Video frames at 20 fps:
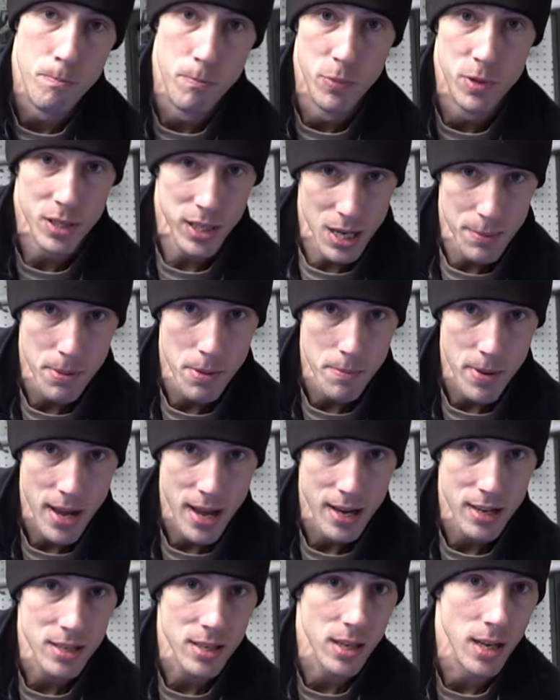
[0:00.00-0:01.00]
sleeping
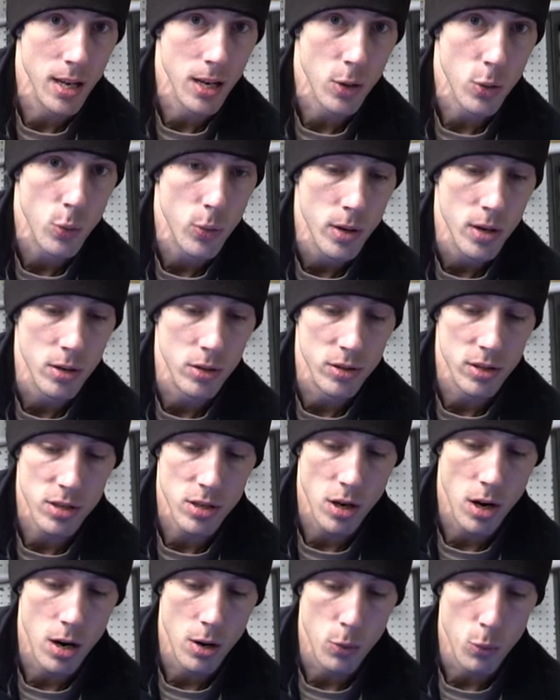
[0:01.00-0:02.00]
bags and
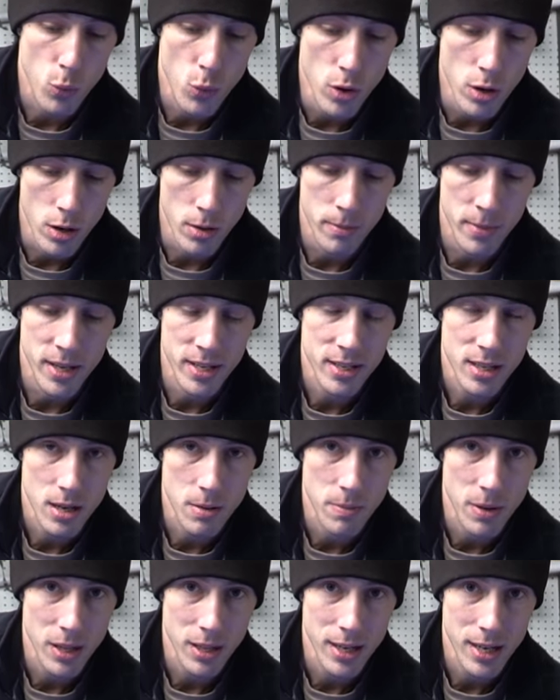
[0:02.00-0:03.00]
quilts are warm is the
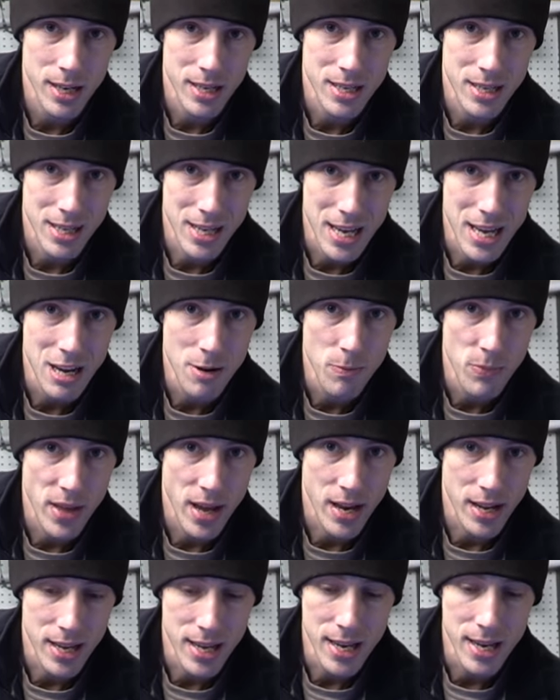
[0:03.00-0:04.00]
ability to keep
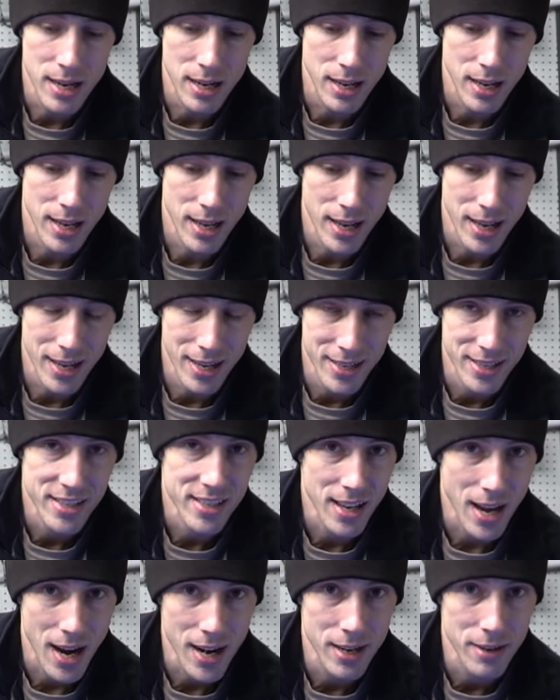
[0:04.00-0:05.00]
that heat
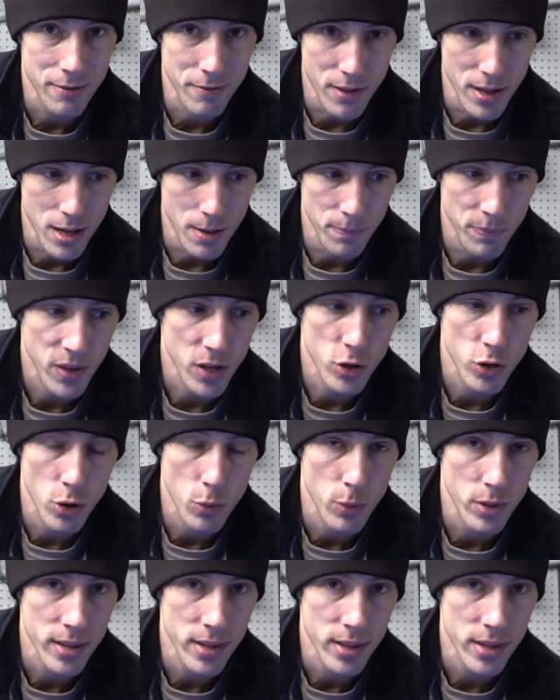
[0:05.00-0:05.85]
inside of them. You don't